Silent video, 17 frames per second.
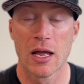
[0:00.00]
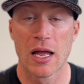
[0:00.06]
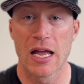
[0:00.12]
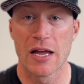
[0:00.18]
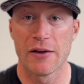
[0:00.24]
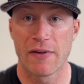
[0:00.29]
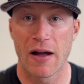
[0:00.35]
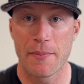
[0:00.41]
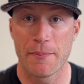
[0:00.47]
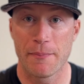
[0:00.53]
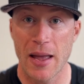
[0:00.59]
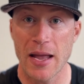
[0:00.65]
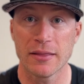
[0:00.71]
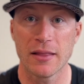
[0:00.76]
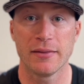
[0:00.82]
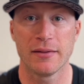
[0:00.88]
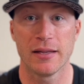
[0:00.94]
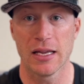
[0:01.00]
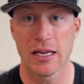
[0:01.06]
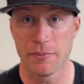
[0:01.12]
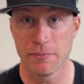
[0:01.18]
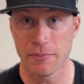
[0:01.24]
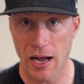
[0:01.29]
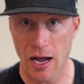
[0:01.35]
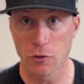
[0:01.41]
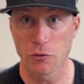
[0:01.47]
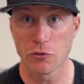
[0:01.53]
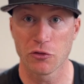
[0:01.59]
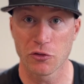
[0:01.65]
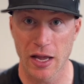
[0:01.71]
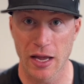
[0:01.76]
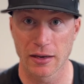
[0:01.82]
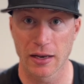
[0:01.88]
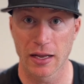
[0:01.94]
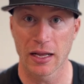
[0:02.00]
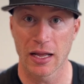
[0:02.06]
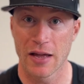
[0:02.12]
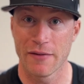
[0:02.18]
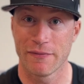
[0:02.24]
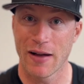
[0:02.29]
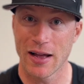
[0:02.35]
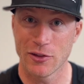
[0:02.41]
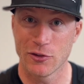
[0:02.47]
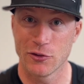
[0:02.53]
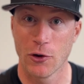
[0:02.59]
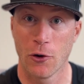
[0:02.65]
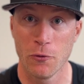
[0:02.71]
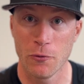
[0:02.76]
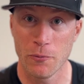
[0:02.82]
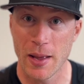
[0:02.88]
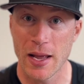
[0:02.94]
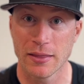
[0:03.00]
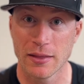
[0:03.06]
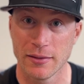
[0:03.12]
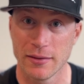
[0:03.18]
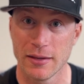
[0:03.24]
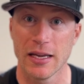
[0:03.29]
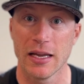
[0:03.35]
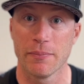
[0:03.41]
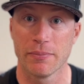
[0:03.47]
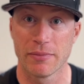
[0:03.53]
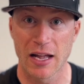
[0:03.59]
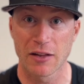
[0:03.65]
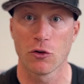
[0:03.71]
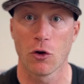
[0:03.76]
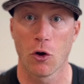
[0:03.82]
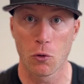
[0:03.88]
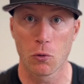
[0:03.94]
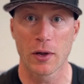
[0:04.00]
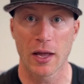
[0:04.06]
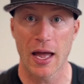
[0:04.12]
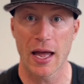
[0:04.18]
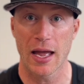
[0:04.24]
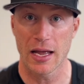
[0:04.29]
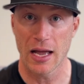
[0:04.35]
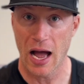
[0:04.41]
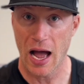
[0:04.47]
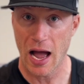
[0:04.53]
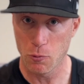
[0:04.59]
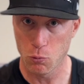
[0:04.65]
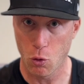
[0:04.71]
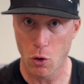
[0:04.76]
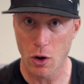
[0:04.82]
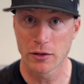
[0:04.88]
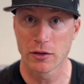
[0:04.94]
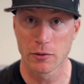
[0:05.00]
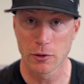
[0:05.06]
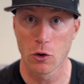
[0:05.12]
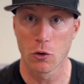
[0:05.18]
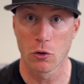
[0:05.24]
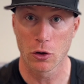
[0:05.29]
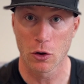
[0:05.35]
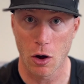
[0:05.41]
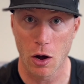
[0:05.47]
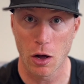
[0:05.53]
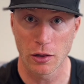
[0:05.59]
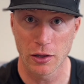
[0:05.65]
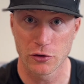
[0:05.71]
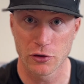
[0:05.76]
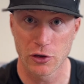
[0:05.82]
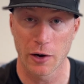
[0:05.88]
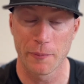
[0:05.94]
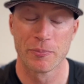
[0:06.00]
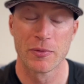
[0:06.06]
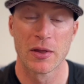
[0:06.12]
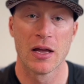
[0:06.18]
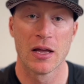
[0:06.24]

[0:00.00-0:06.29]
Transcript: If I make the team, outstanding. If I don't make the team, that's okay. I want to go to college here.